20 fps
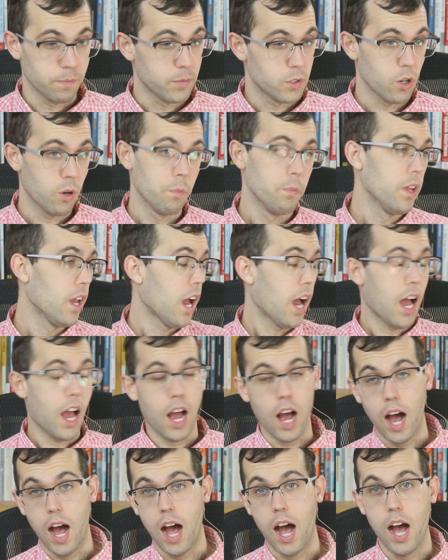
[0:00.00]
So
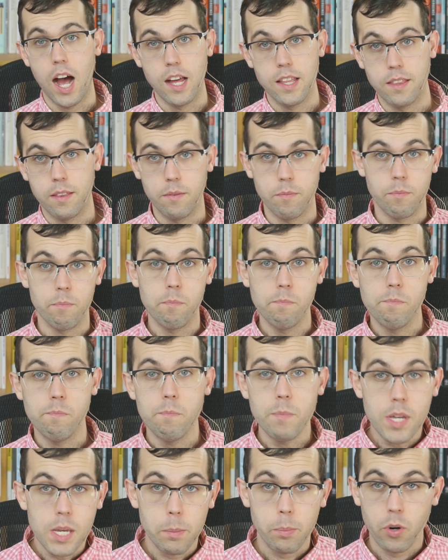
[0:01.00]

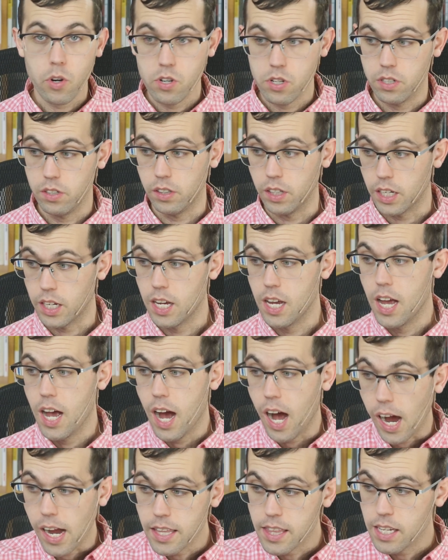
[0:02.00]
me personally,
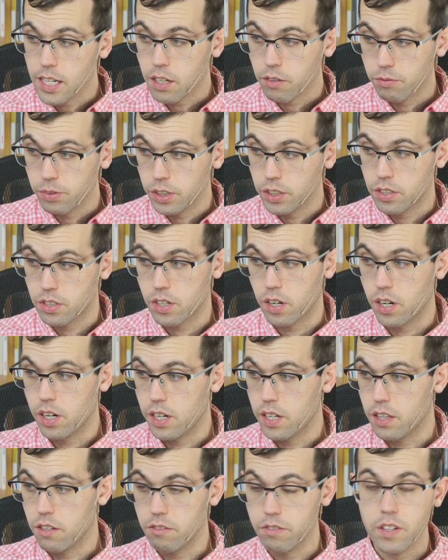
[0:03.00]
I think it really started
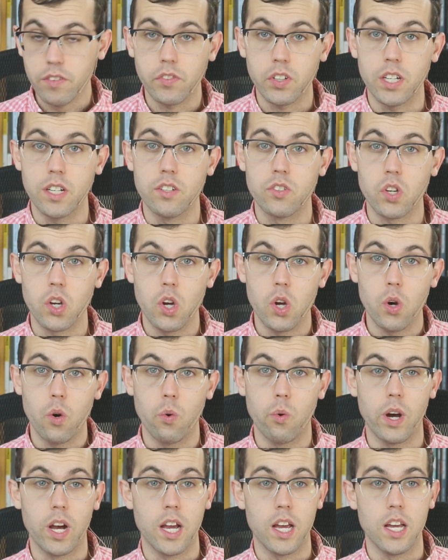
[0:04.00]
in the 50s
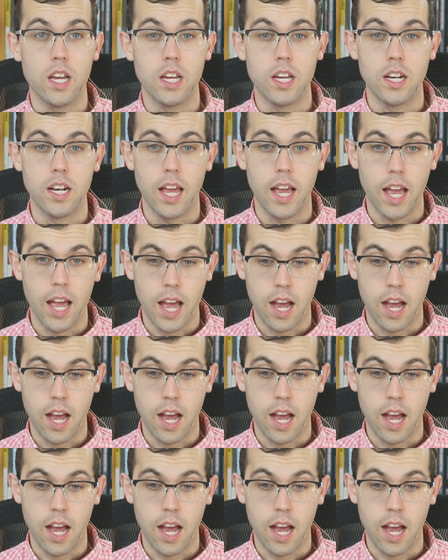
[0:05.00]
when